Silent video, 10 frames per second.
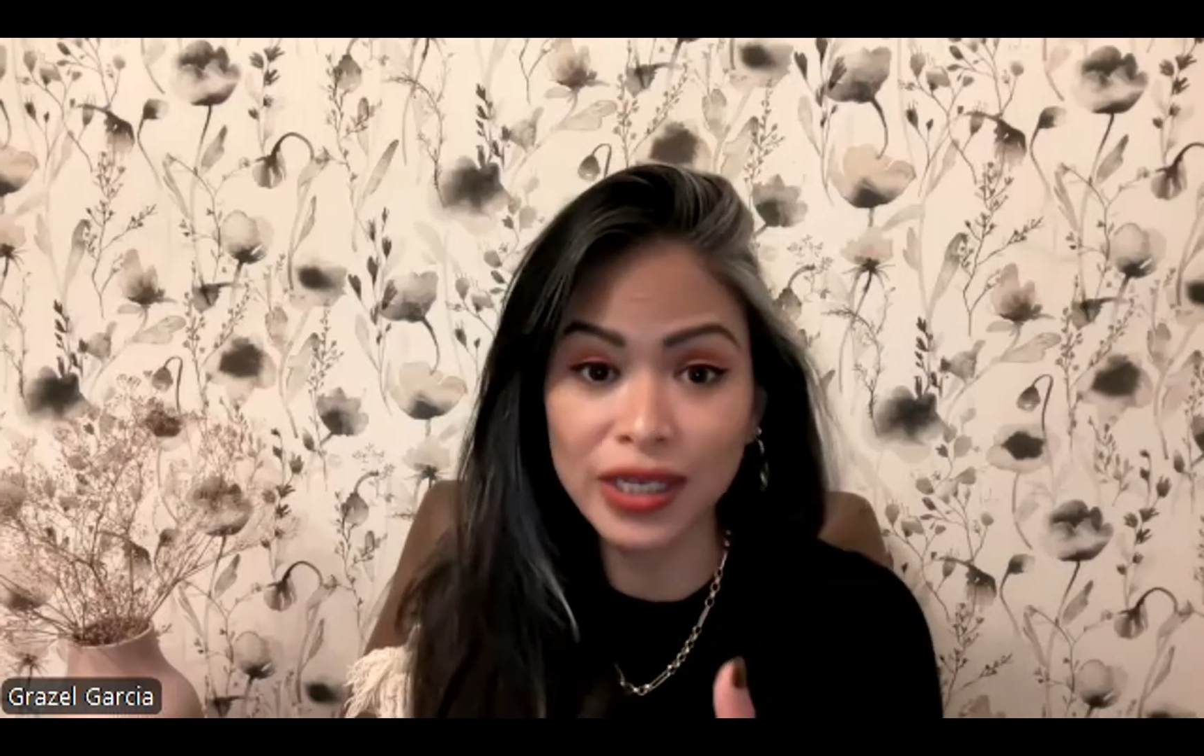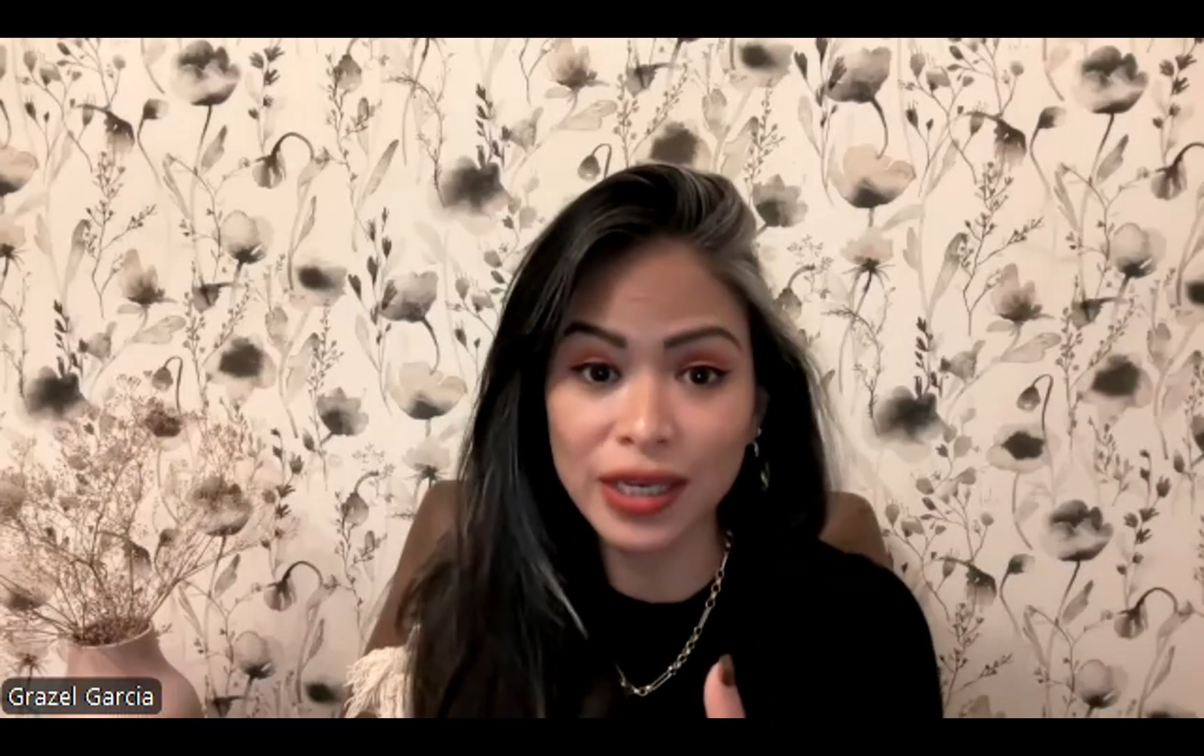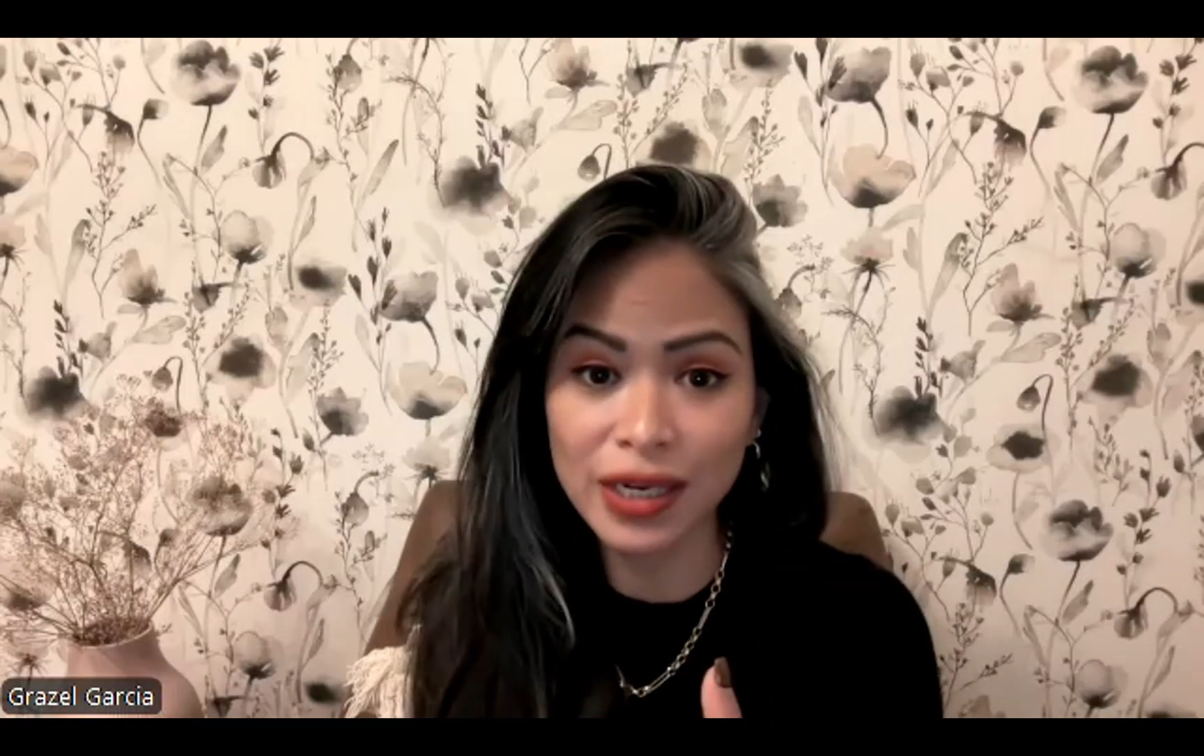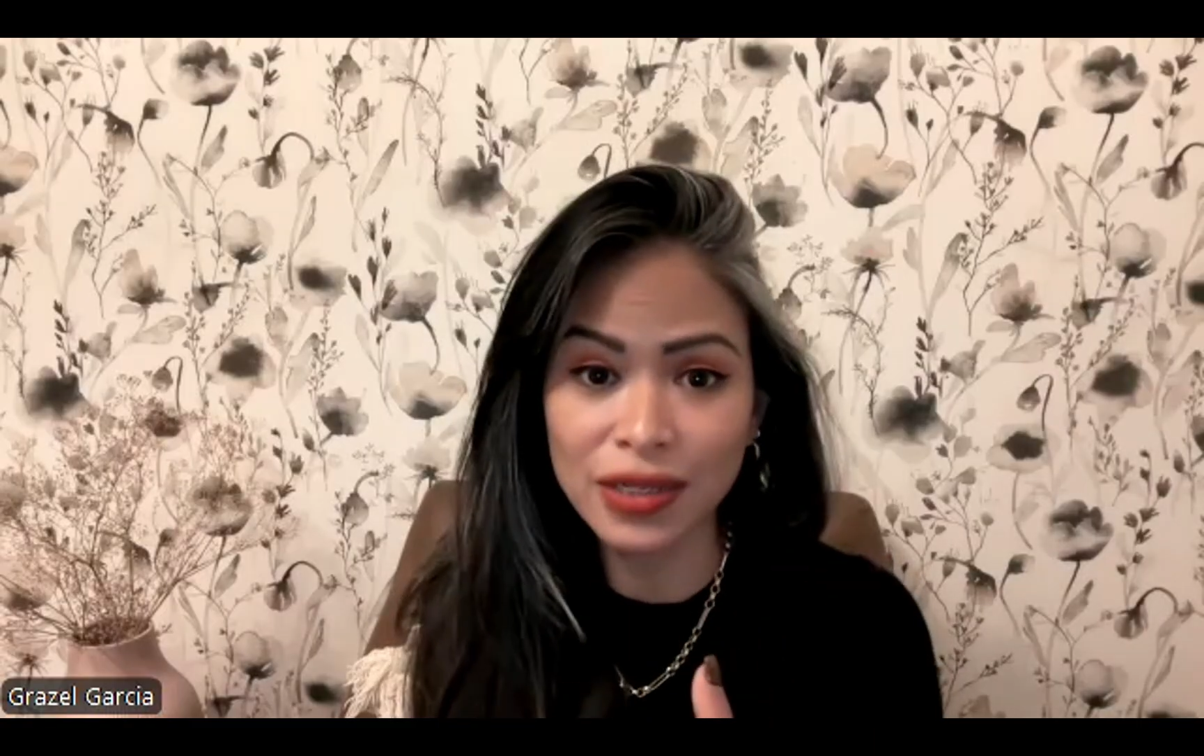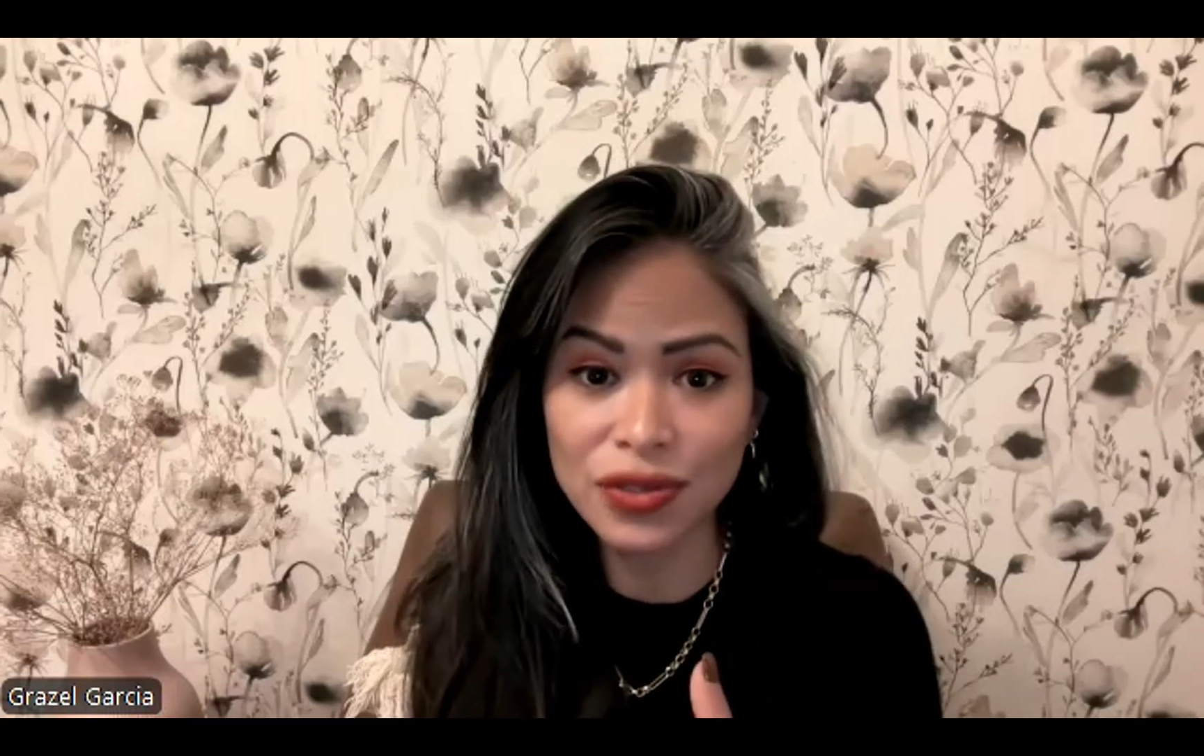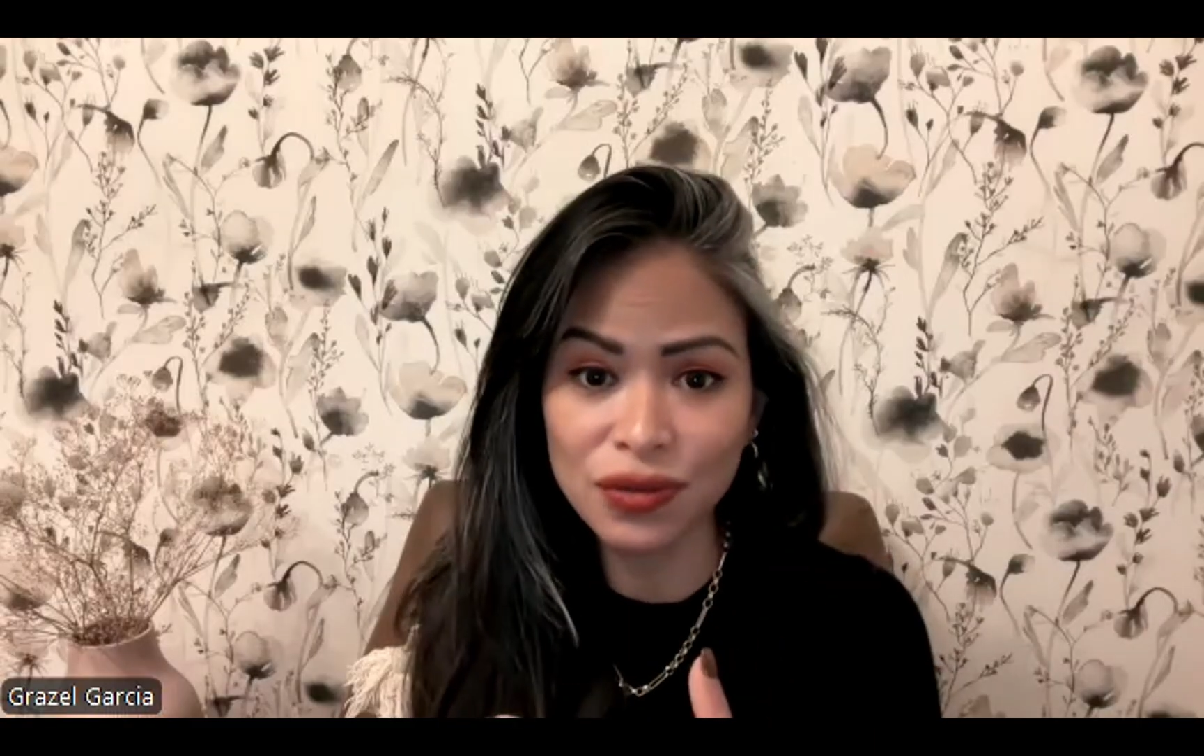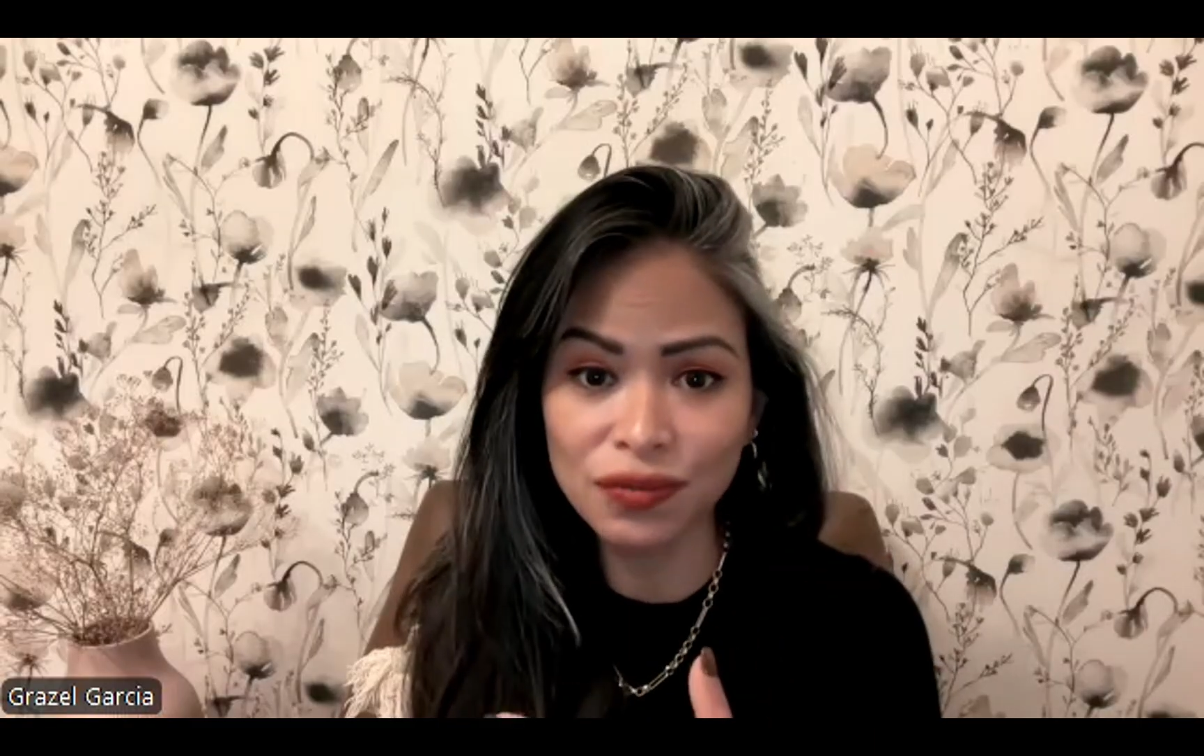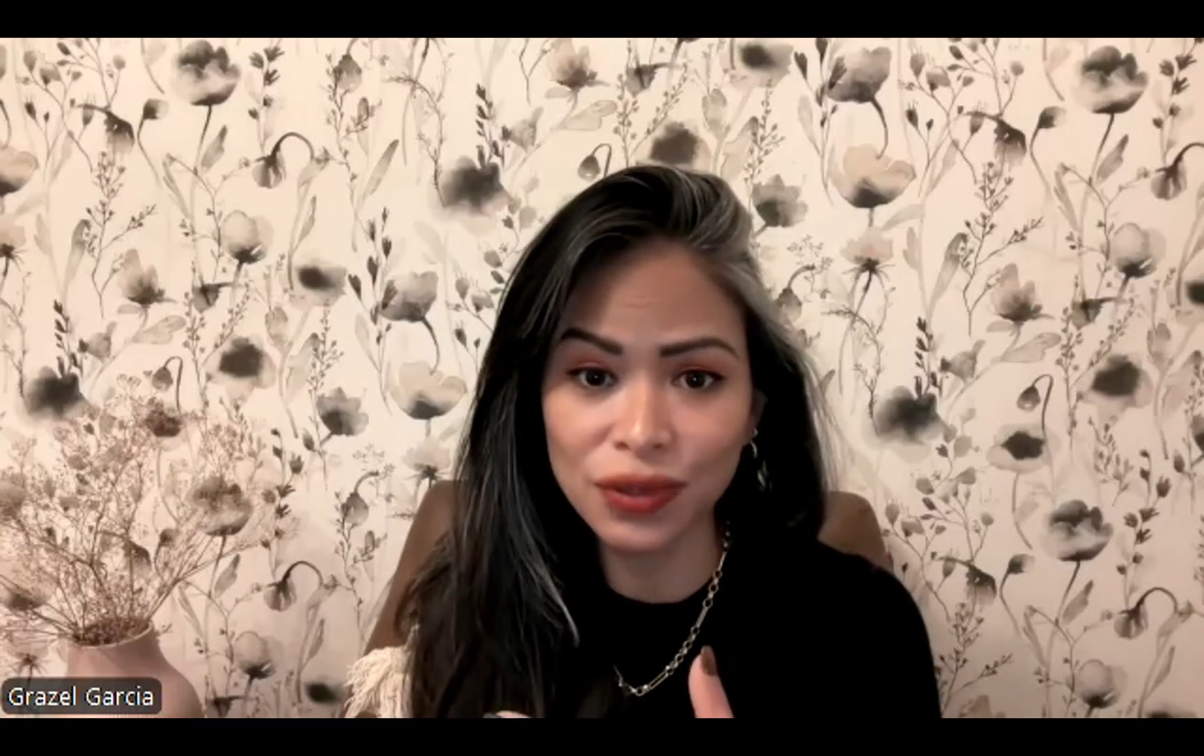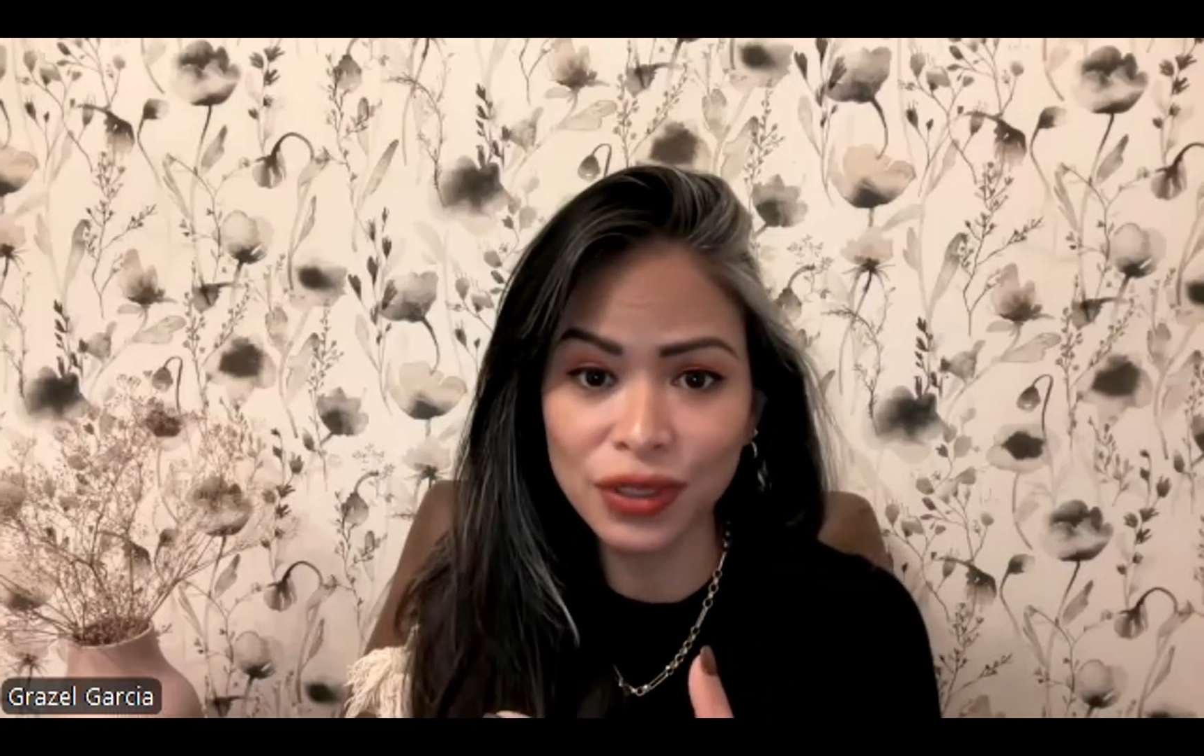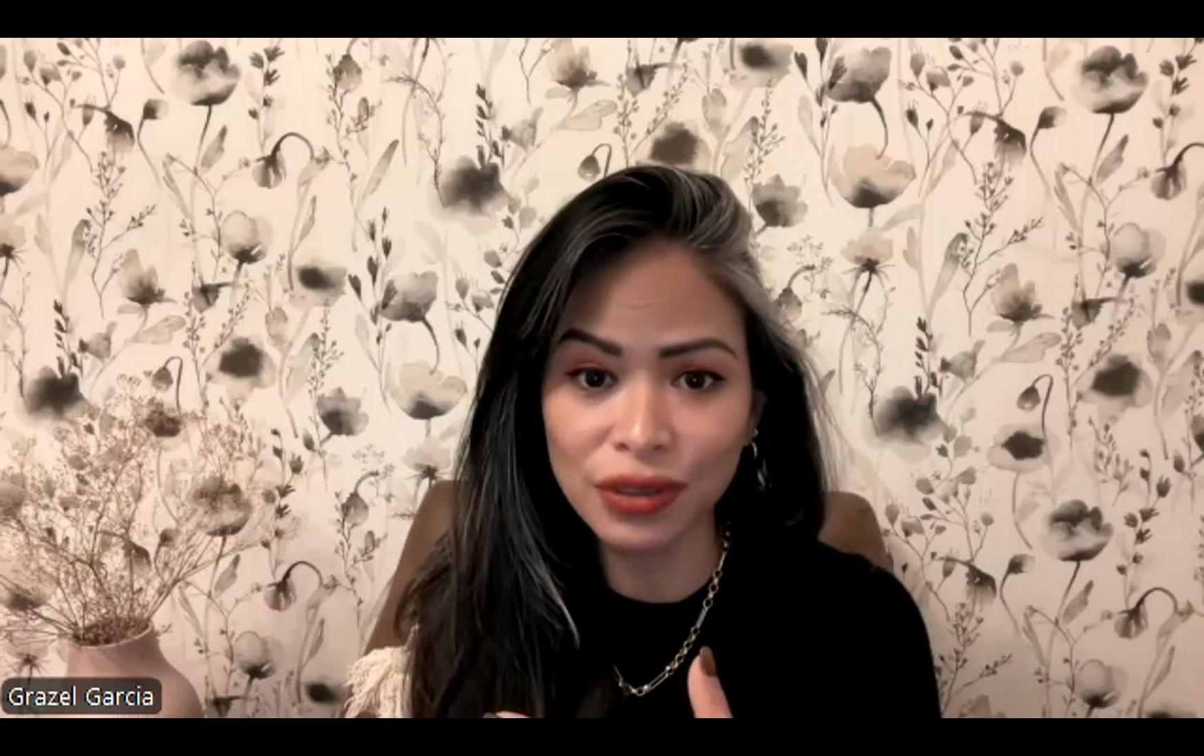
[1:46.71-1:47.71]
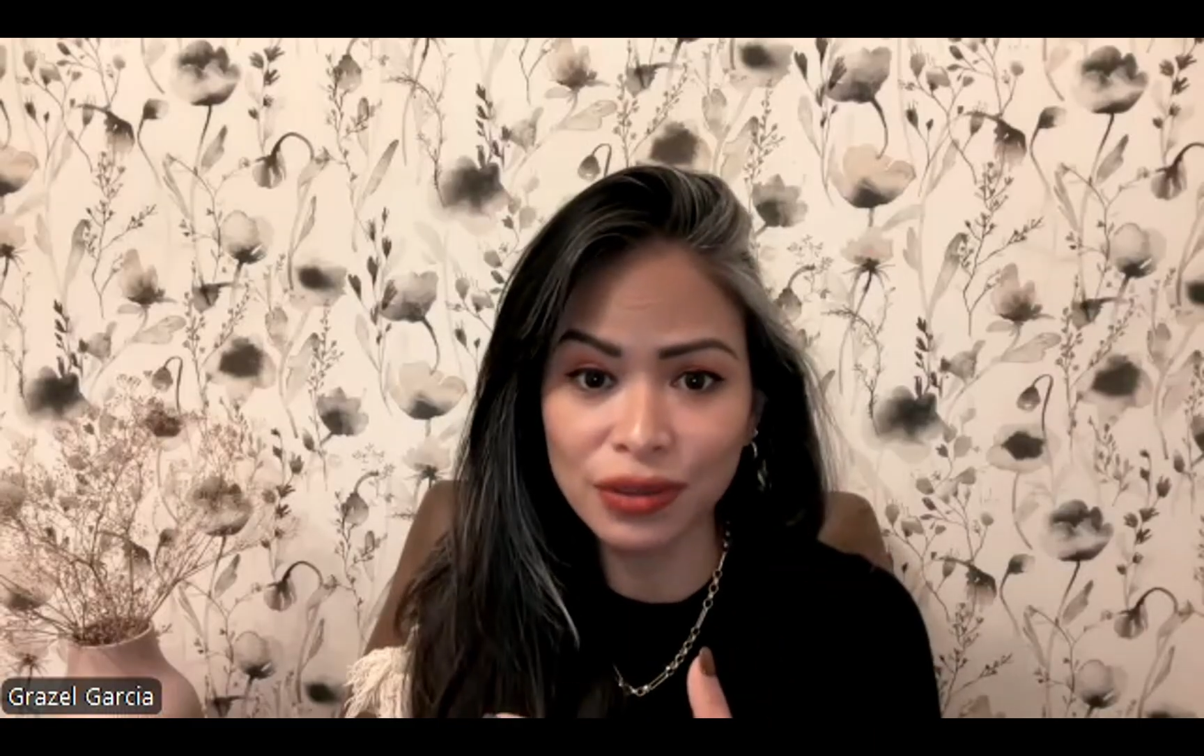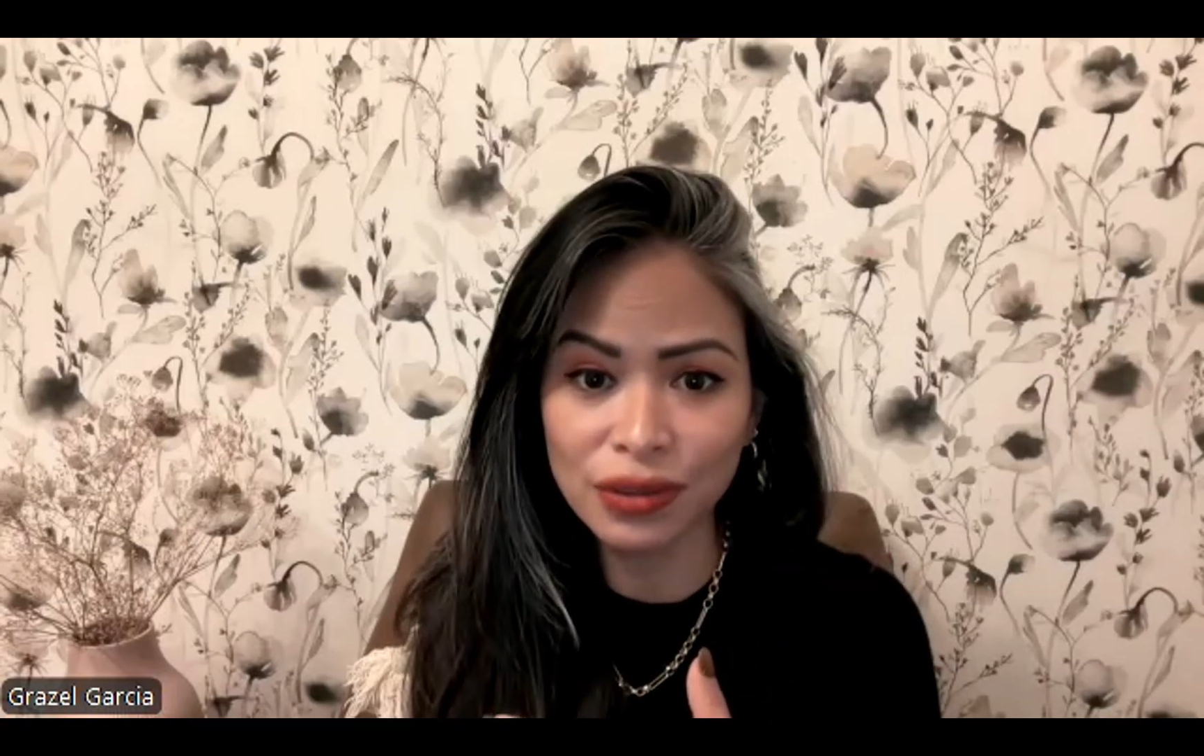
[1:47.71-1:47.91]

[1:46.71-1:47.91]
can answer for you.